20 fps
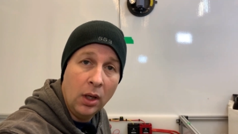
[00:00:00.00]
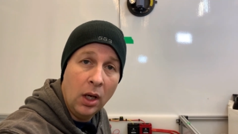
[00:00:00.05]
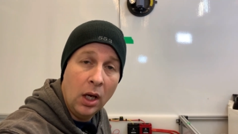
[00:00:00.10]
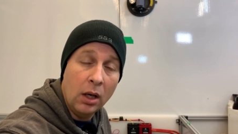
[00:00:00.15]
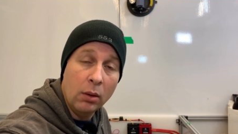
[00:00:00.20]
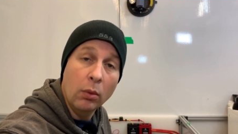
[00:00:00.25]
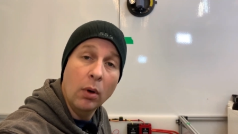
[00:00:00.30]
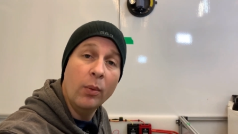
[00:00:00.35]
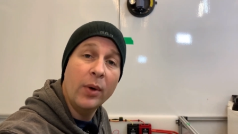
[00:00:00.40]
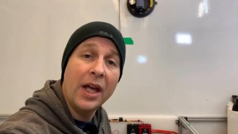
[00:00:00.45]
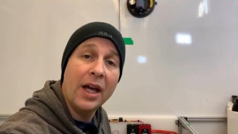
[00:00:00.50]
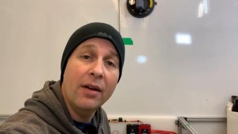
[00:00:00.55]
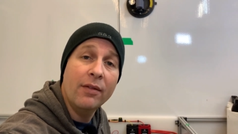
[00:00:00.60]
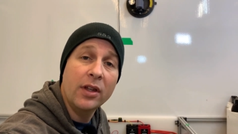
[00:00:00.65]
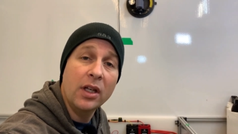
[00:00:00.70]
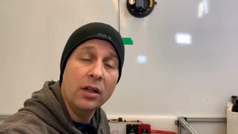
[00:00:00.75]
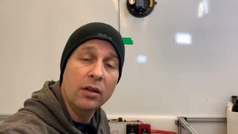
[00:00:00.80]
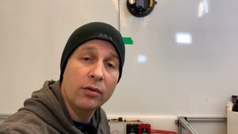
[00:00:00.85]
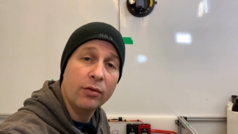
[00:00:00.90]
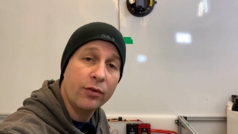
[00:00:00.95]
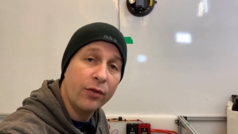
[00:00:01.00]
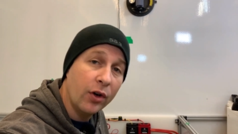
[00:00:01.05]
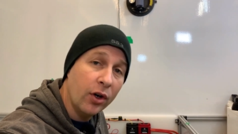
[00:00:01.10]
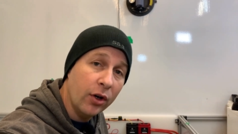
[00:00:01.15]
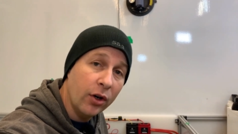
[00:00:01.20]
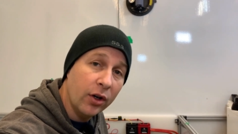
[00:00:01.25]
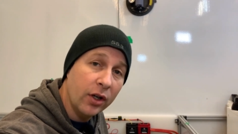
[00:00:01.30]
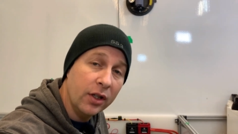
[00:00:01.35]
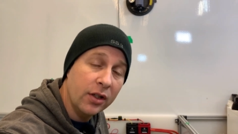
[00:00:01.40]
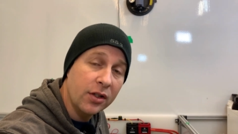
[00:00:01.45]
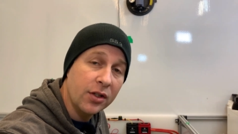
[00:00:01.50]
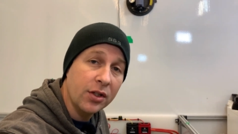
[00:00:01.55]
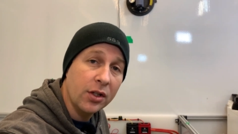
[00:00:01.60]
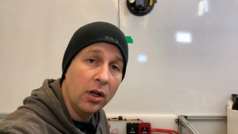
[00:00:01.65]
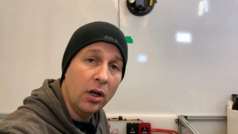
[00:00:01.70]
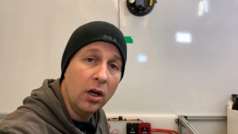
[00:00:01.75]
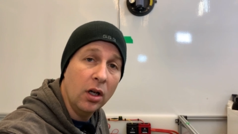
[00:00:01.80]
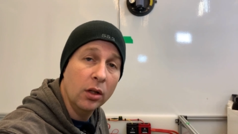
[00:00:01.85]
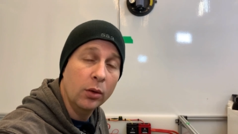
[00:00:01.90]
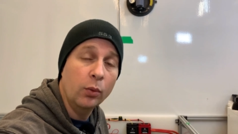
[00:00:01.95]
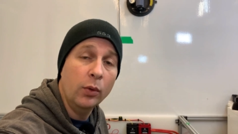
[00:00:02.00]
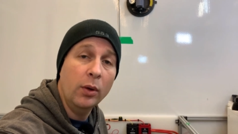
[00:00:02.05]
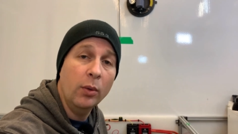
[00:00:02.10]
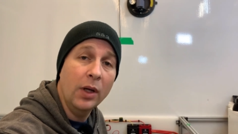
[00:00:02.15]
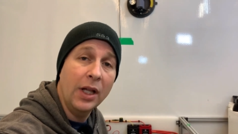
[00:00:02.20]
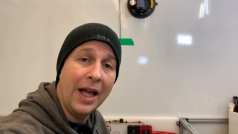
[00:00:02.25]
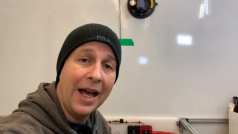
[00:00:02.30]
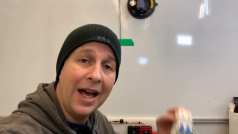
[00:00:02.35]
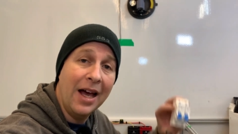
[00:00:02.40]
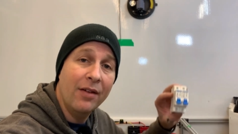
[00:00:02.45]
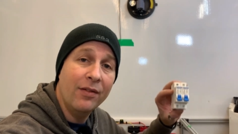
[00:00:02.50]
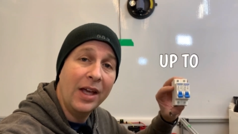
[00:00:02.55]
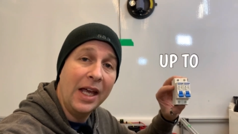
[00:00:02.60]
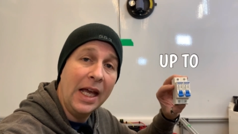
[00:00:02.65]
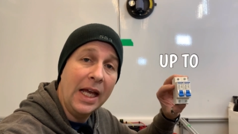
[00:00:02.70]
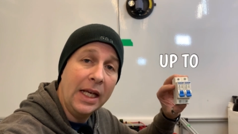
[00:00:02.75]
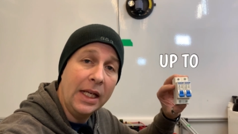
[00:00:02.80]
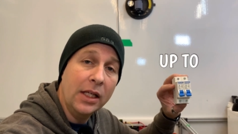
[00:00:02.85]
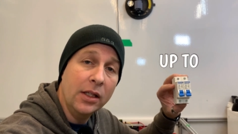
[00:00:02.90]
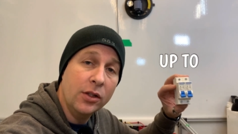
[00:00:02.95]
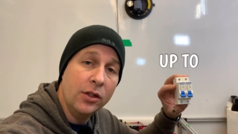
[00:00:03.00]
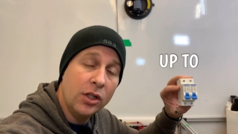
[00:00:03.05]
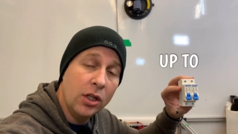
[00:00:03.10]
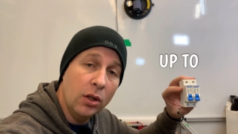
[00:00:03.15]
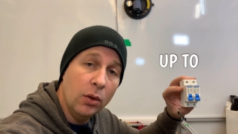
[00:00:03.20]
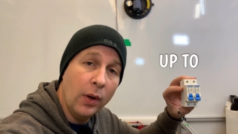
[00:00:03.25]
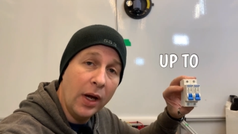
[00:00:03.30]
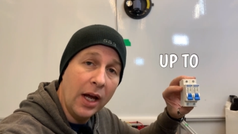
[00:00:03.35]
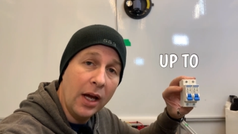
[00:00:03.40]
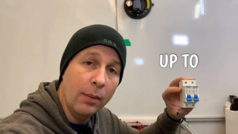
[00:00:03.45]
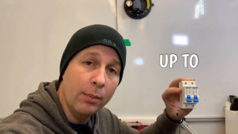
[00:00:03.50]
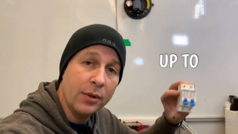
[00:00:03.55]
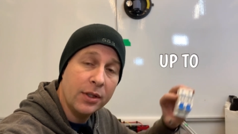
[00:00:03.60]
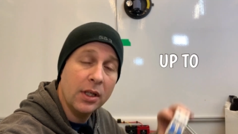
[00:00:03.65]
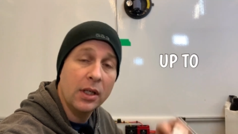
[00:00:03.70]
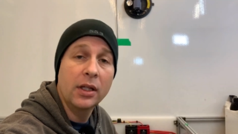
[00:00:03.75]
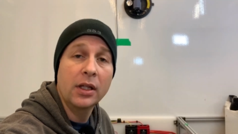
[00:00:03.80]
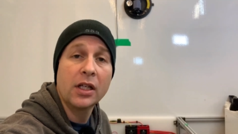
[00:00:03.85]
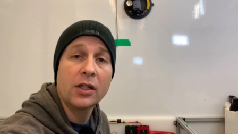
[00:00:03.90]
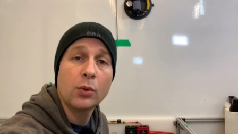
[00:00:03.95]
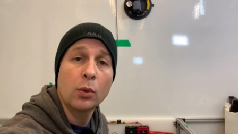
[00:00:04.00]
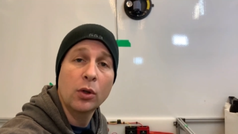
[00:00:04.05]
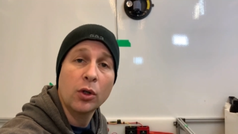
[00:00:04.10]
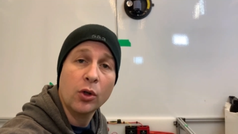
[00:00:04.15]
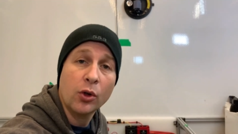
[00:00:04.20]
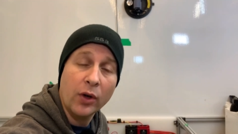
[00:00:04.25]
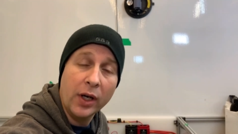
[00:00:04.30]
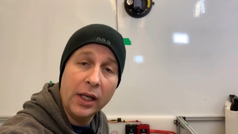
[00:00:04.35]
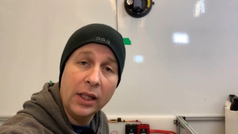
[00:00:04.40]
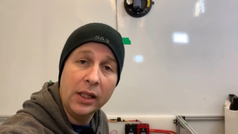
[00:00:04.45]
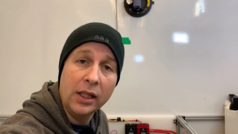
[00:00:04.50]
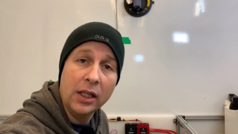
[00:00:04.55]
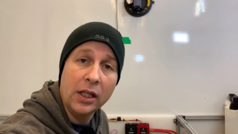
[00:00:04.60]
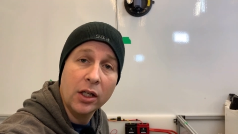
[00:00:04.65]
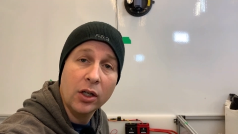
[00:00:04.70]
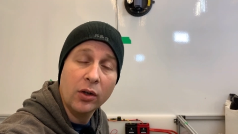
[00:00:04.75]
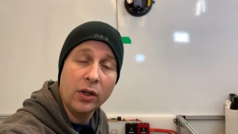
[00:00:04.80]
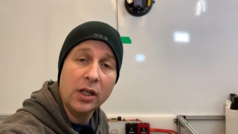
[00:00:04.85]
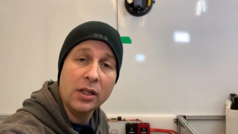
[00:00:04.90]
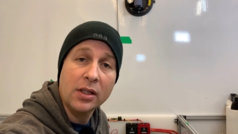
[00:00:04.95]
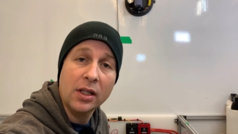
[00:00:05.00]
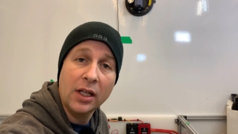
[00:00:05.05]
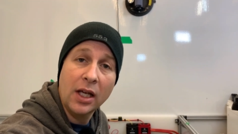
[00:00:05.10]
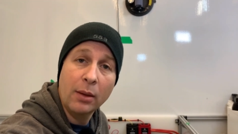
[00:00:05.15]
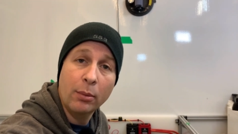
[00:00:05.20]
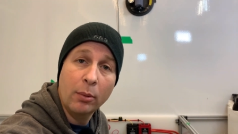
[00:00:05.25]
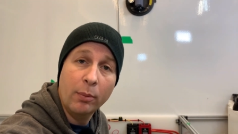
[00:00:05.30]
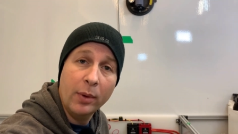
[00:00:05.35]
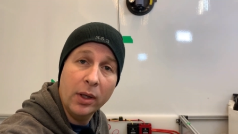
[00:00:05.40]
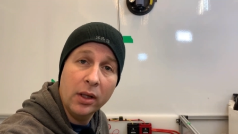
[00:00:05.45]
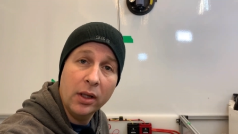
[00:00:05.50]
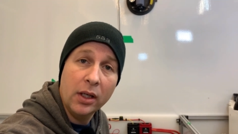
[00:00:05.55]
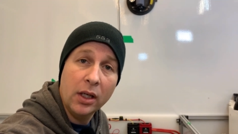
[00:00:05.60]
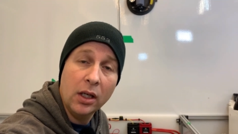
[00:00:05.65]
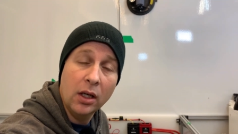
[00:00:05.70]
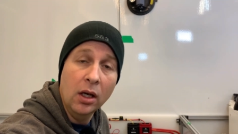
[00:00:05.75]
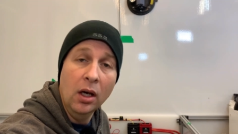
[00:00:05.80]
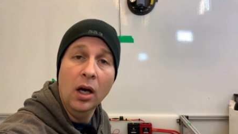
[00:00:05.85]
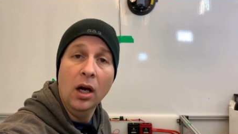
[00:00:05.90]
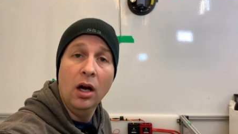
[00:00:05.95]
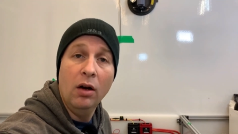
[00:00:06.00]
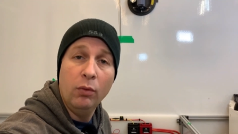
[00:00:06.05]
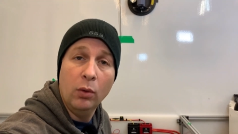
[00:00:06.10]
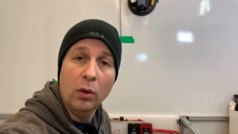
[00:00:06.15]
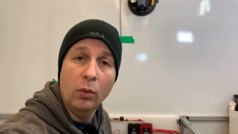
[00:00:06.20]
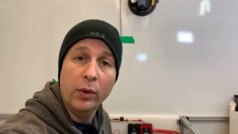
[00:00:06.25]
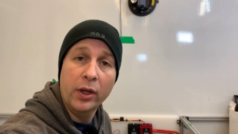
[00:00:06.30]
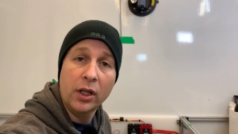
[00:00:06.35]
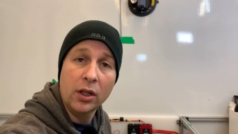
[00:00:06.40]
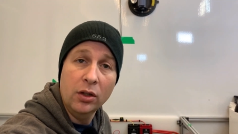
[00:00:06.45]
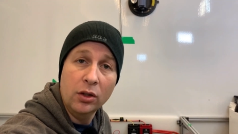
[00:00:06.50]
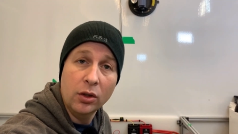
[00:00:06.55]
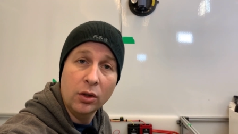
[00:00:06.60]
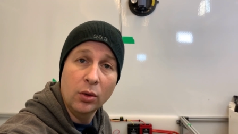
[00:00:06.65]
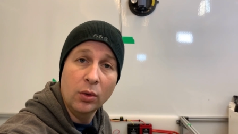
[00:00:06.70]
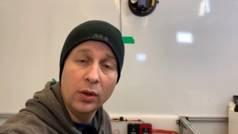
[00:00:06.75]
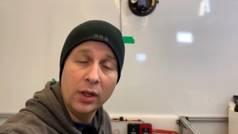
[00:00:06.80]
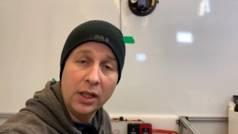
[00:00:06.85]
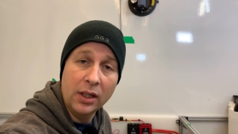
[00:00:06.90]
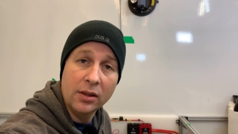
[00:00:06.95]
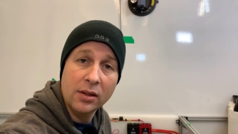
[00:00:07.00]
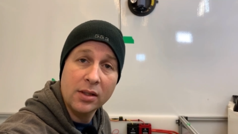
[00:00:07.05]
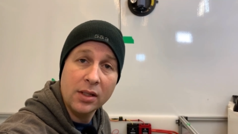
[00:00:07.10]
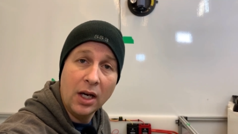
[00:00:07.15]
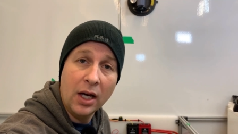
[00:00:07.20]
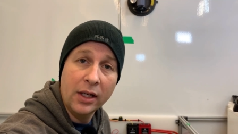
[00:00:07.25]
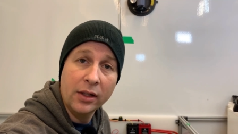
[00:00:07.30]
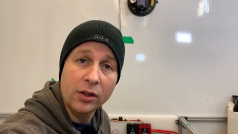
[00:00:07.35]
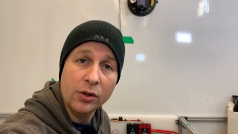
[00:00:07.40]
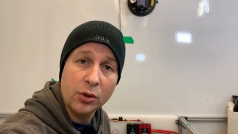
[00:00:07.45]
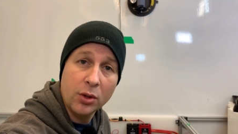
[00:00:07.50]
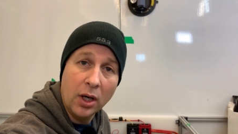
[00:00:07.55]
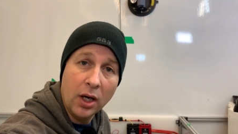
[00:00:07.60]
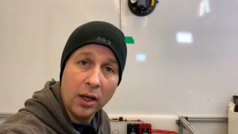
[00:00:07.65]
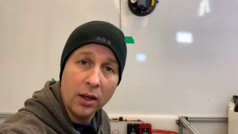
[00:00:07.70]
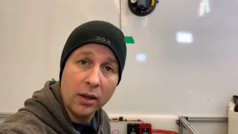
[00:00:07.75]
When we have the inverter installed, we will have 82 amps, and this will greatly increase the capability of what we can do inside the truck.